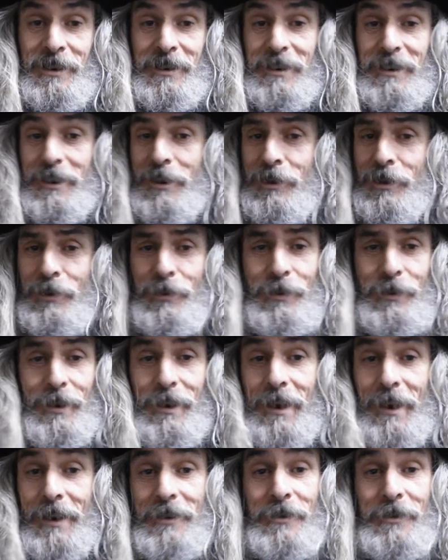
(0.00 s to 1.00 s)
Go the
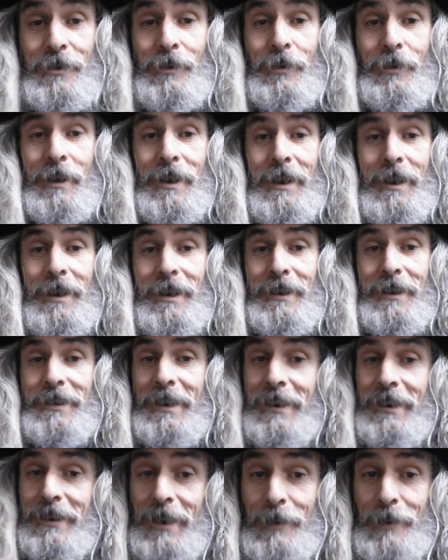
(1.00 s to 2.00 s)
natural way.
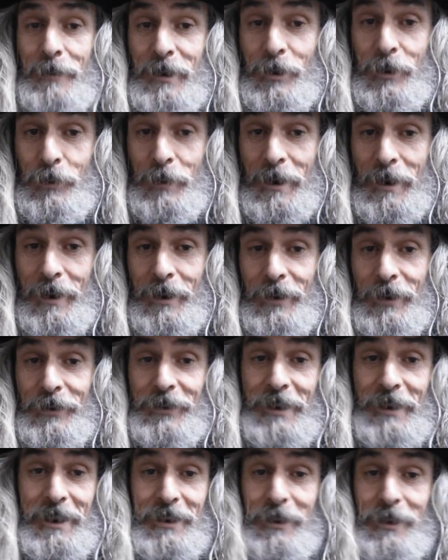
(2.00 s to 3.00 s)
Take that middle
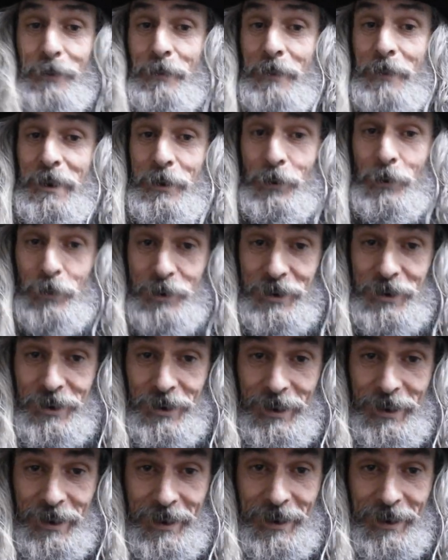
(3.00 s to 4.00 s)
path. Take the middle
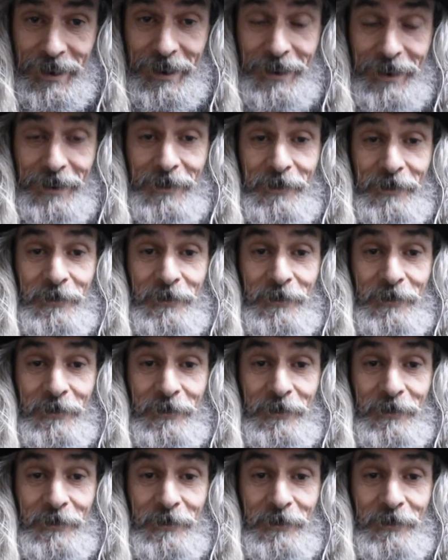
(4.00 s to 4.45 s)
sea.